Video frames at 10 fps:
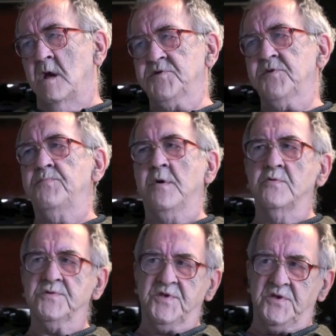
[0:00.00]
I
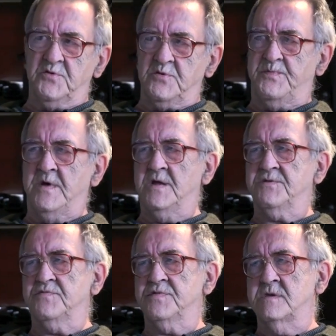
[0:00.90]
suppose this was
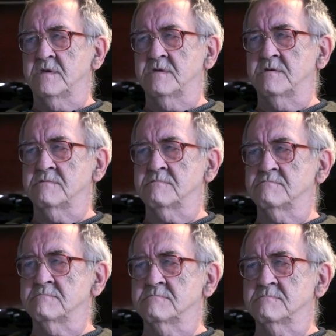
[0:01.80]
part of
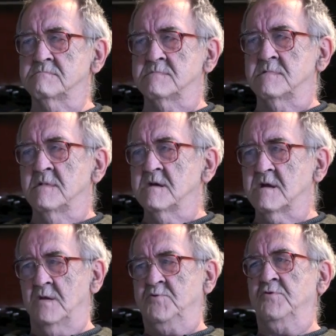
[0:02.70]
the
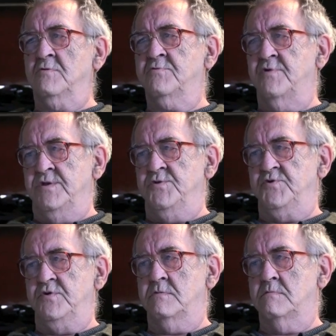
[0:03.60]
cultural
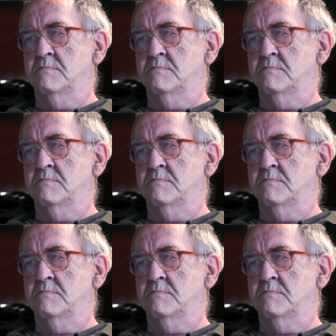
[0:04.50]
cringe.